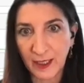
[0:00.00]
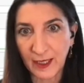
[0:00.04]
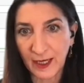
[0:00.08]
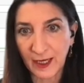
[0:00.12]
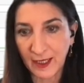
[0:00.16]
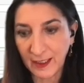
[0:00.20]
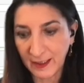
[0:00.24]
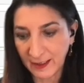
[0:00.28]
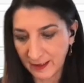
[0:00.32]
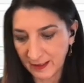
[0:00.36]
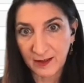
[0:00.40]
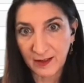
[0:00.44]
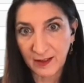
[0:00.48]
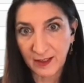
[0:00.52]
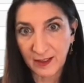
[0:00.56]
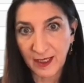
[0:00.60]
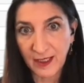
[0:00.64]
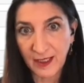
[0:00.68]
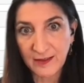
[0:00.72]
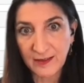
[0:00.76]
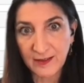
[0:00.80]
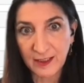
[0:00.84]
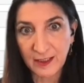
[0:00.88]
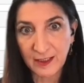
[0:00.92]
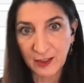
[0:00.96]
I
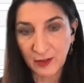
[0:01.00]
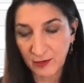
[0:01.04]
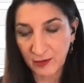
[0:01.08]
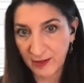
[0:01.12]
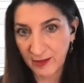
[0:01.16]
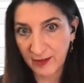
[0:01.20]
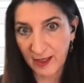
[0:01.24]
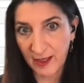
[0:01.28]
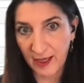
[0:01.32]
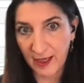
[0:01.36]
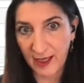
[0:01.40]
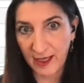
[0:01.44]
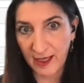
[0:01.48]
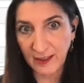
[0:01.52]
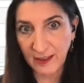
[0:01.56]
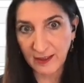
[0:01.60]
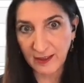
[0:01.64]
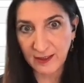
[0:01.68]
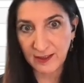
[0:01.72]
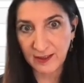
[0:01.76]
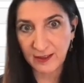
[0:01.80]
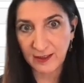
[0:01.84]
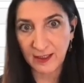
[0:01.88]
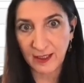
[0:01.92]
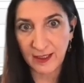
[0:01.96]
execute
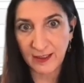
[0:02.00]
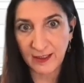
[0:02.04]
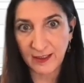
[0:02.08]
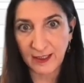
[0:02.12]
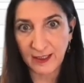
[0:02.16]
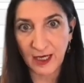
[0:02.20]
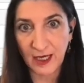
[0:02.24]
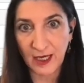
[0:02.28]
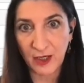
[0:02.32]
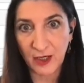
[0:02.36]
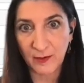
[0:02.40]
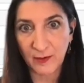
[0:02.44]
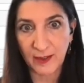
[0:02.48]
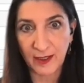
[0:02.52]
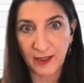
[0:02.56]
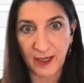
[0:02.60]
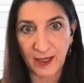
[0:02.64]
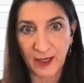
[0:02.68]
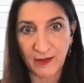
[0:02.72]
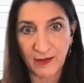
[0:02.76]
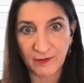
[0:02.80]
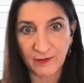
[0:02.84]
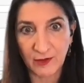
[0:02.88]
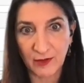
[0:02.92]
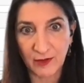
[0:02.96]
that, and now we
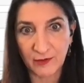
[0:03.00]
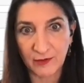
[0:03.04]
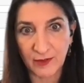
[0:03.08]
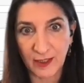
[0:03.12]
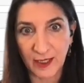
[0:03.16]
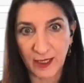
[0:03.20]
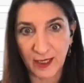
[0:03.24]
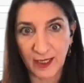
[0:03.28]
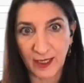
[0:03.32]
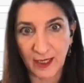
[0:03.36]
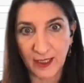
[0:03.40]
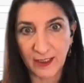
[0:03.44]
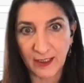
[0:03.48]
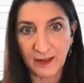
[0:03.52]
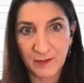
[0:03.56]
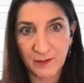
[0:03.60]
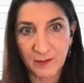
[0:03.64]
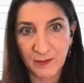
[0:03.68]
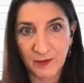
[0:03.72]
have array.